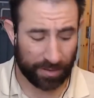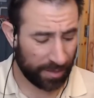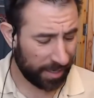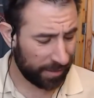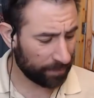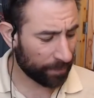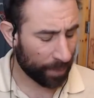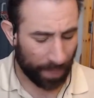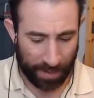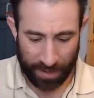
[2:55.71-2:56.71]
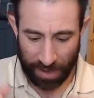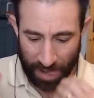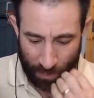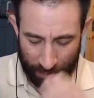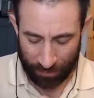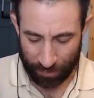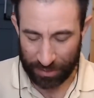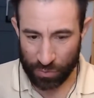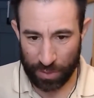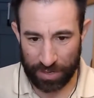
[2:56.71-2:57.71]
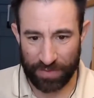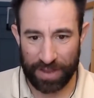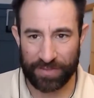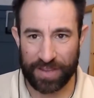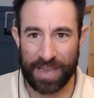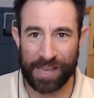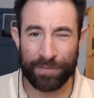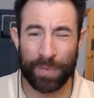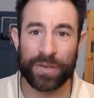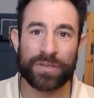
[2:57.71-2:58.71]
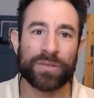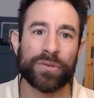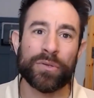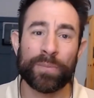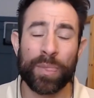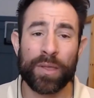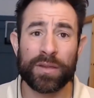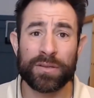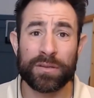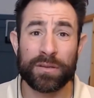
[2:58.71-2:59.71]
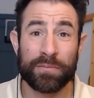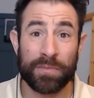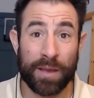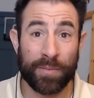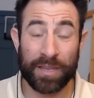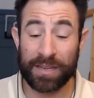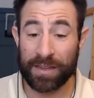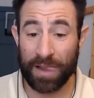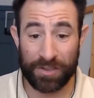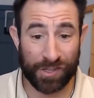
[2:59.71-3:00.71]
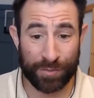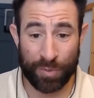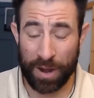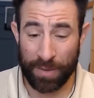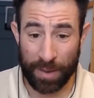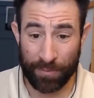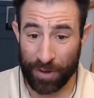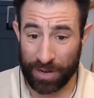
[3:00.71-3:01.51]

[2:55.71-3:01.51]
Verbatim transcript: I went from like 25K to, I'm right